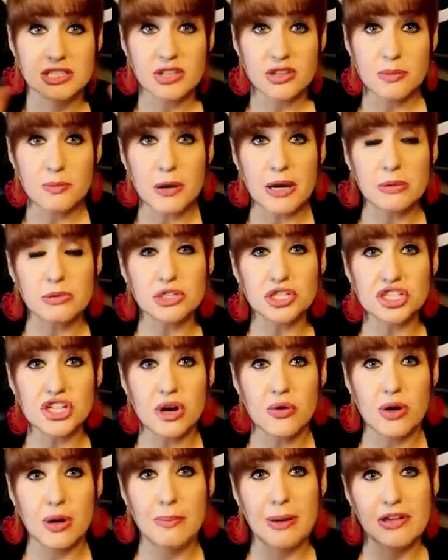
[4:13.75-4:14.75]
So the prequel
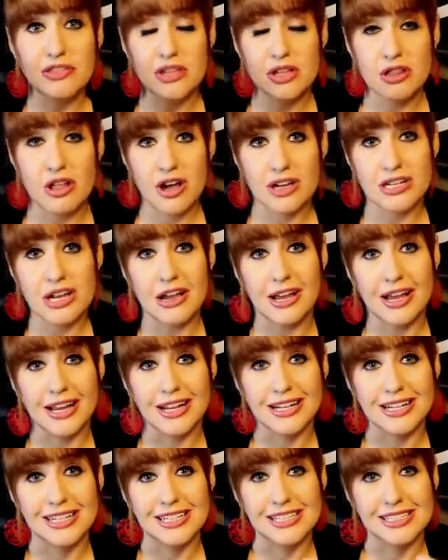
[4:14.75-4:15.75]
show about the Long
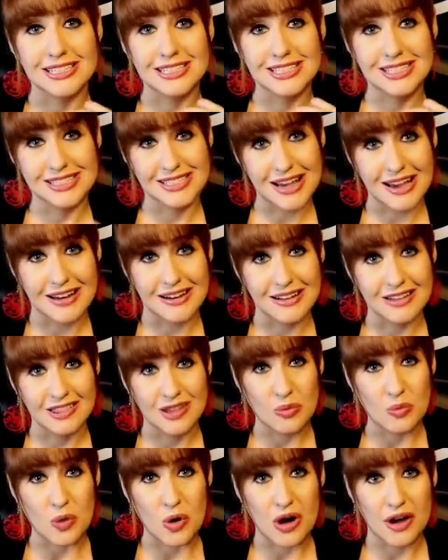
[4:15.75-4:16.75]
Night is dead in
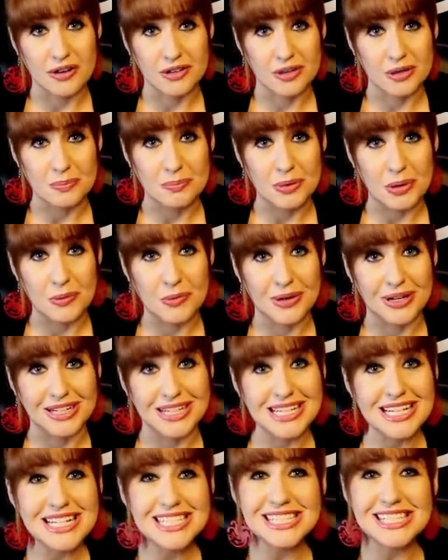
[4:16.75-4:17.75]
the water, but what
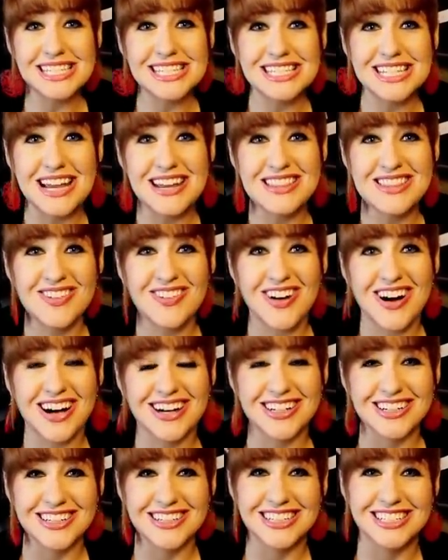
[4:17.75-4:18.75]
isn't dead in the
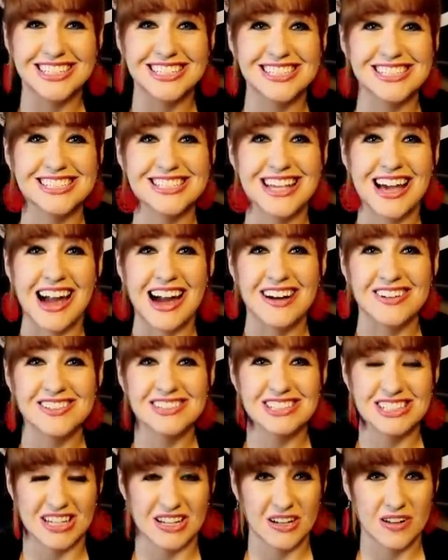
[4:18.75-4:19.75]
water is
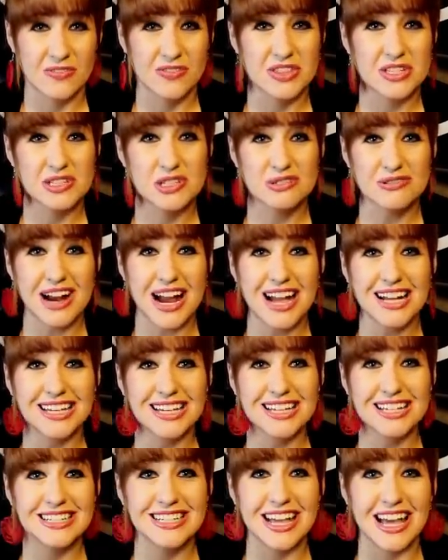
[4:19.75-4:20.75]
House of the
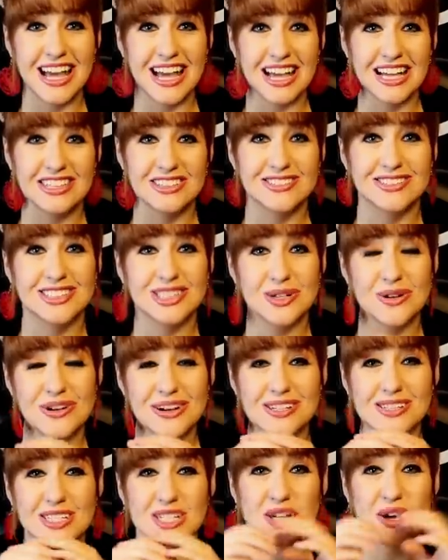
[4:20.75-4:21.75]
Dragon, and
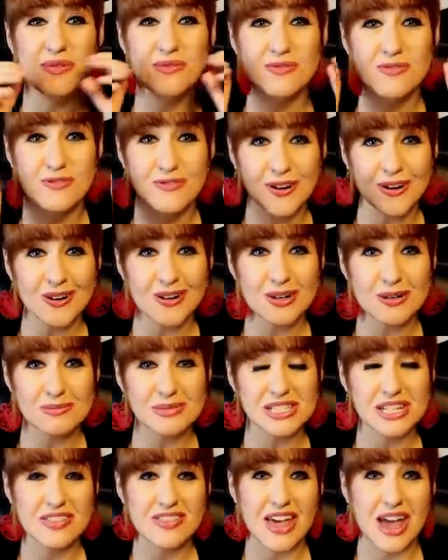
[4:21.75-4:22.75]
George
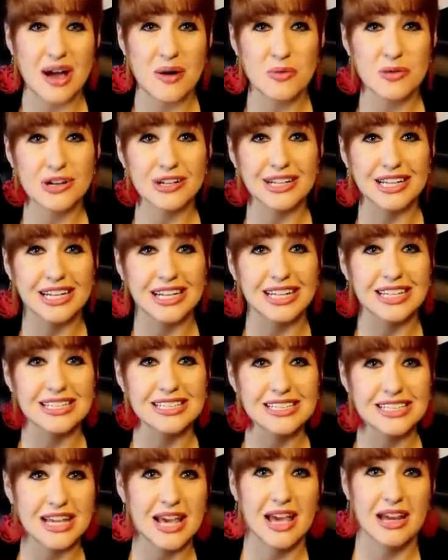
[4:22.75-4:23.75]
confirmed that we're
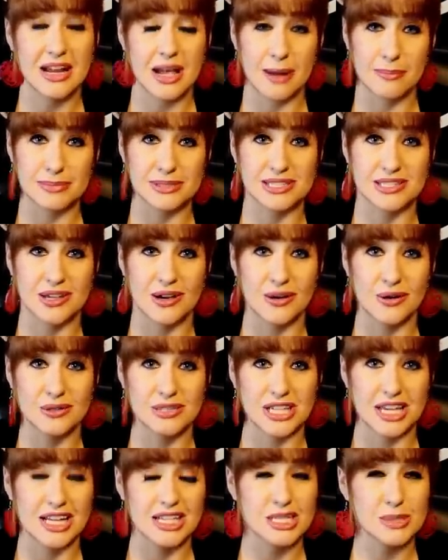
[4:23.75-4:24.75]
getting ten
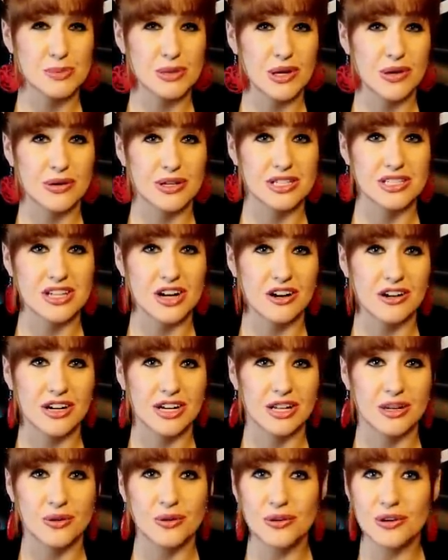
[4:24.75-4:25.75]
episodes. H B O has
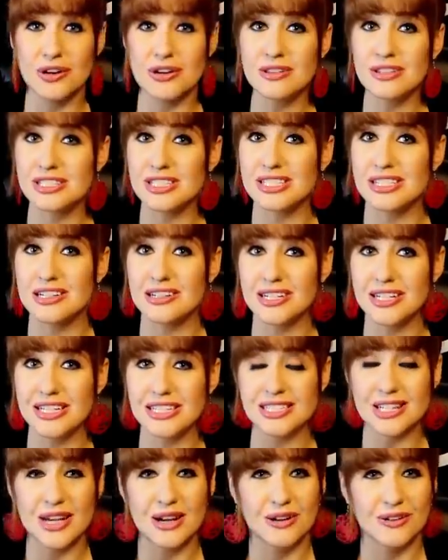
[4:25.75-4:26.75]
already ordered the
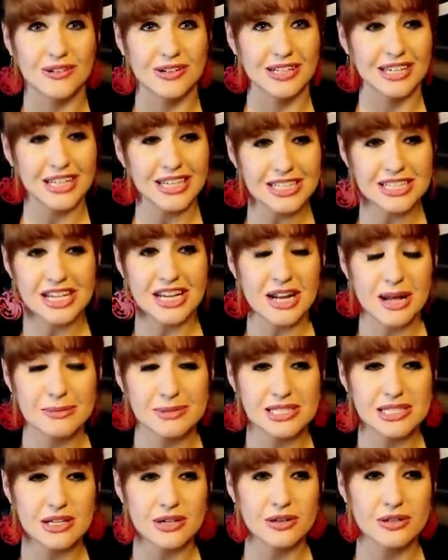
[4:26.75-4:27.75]
series, we're getting ten
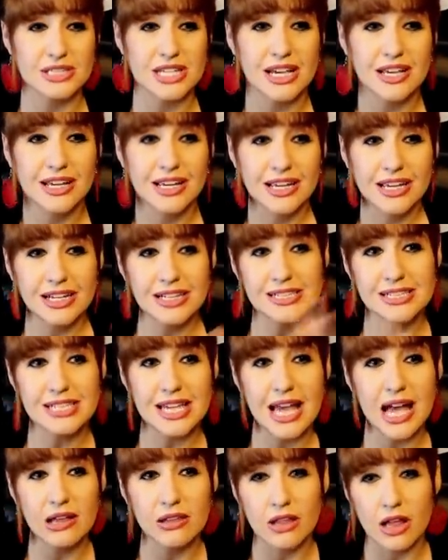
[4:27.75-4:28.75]
episodes. He didn't
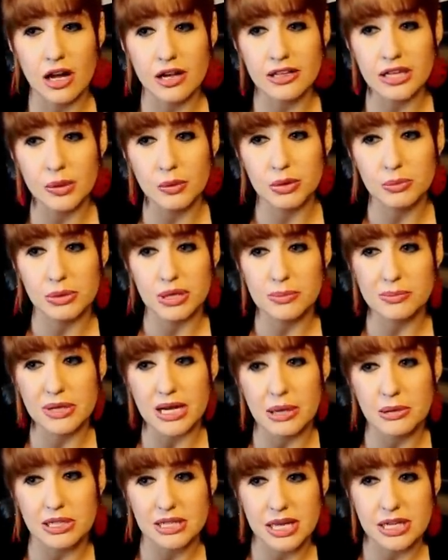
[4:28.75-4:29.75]
say how long they would be, but
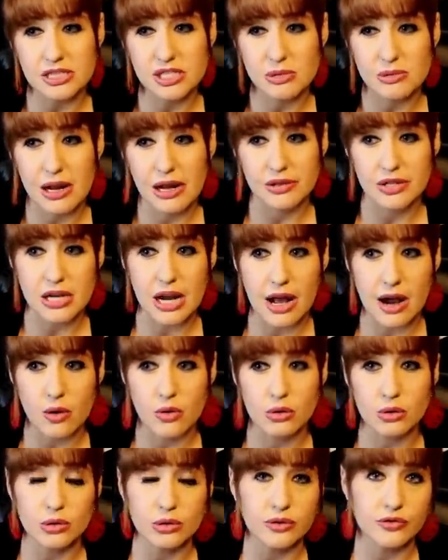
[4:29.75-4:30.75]
I would guess around an
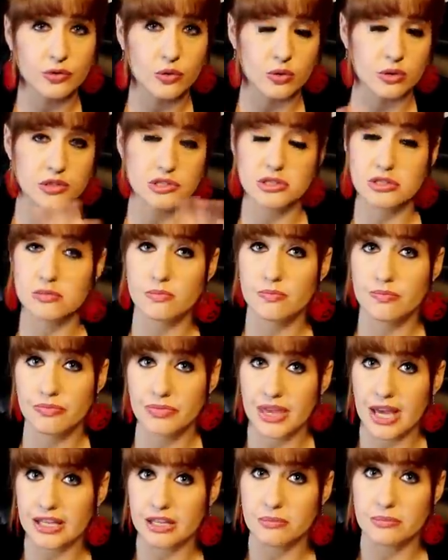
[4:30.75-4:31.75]
hour. Of course,
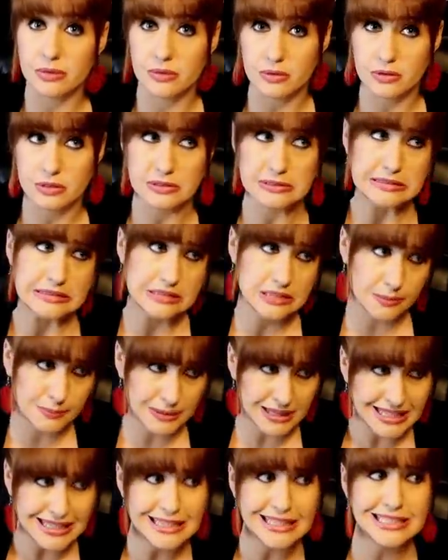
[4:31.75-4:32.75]
that can
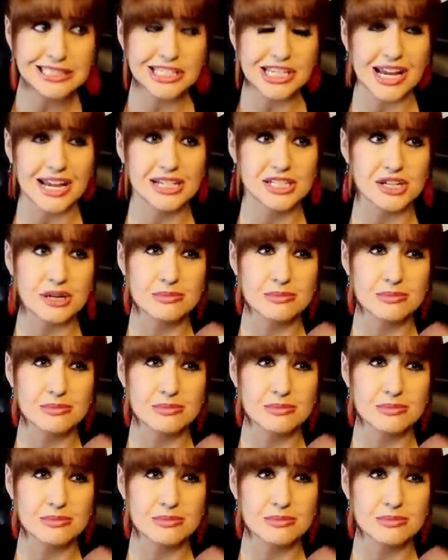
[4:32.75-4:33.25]
completely change.